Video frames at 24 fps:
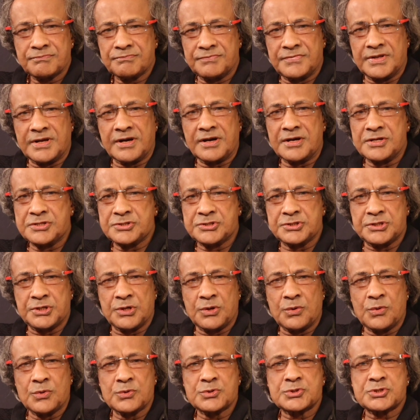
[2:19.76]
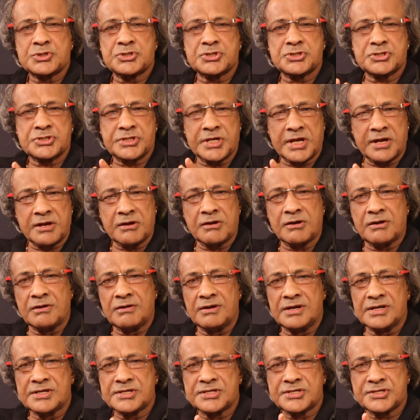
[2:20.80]
There is no
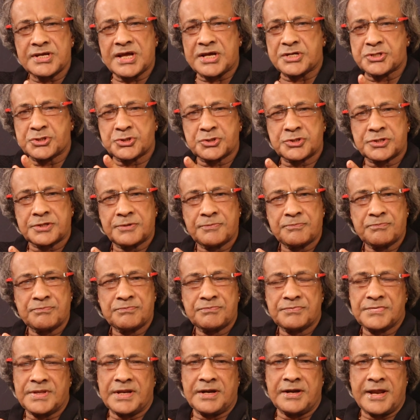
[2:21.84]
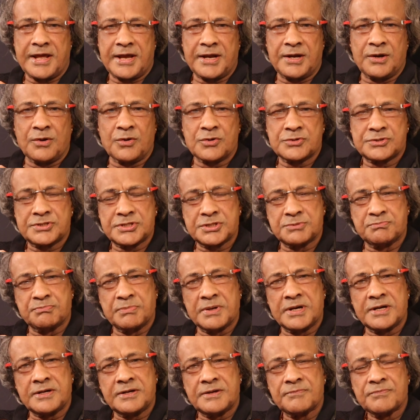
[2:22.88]
single test that diagnoses,
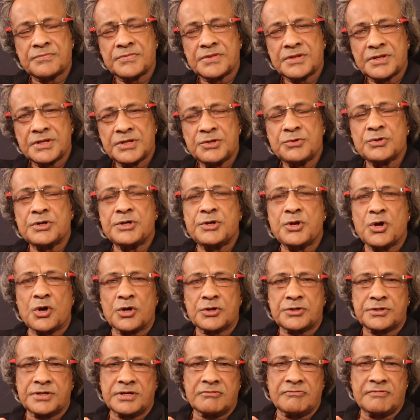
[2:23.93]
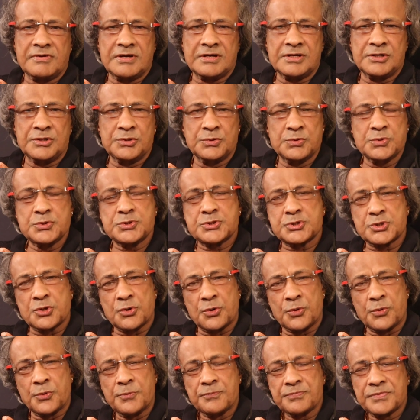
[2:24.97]
but your doctor will do
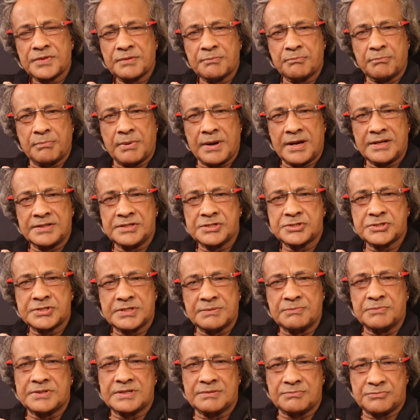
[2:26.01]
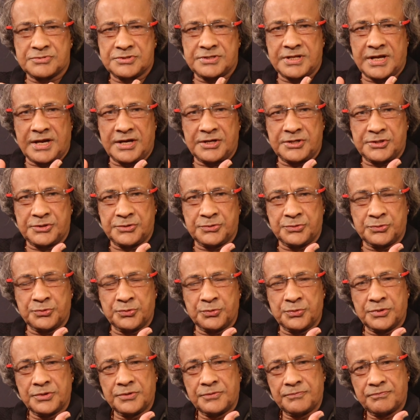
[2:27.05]
so by the symptoms that
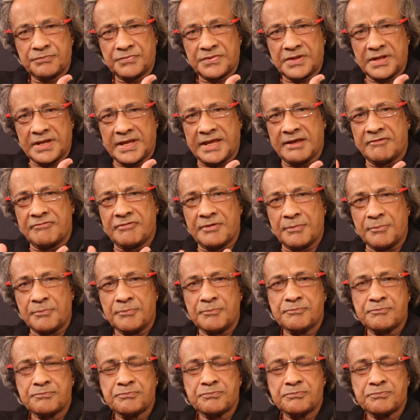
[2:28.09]
you give him.